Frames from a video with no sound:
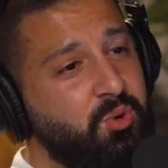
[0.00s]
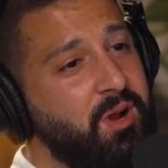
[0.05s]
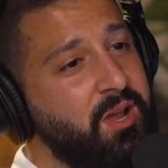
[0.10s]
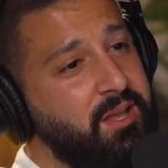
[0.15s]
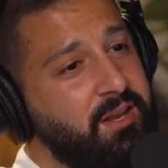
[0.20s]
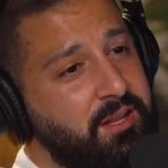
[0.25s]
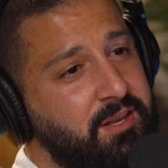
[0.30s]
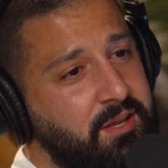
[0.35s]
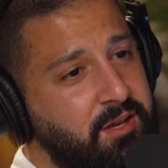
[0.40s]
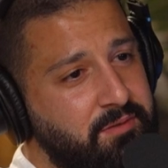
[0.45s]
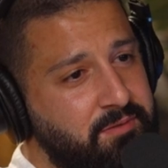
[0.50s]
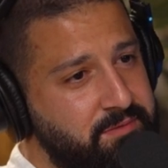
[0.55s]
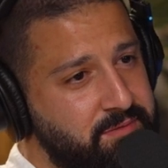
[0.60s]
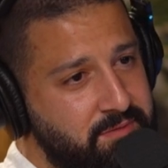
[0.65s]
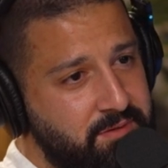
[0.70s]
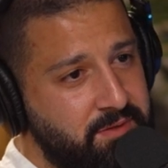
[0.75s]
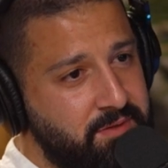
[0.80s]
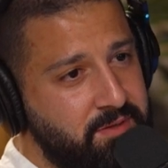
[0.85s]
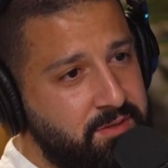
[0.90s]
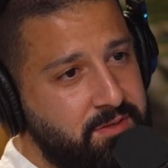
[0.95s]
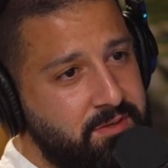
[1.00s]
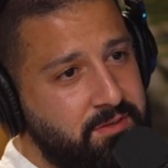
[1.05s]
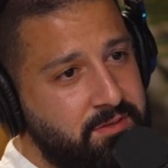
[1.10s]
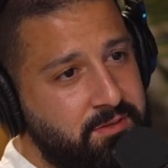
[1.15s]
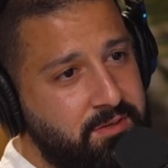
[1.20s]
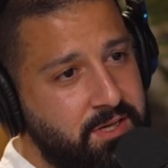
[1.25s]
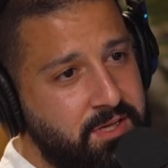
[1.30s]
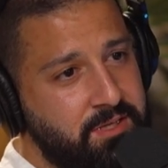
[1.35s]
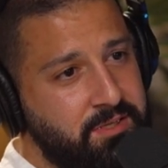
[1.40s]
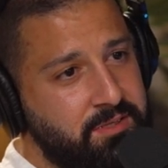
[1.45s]
trying enough,
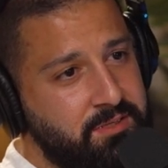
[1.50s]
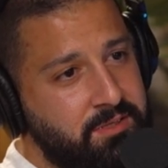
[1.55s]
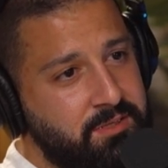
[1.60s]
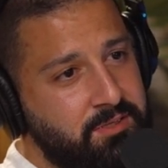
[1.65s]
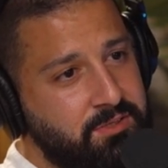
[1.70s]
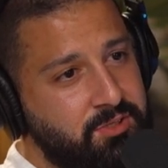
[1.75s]
right?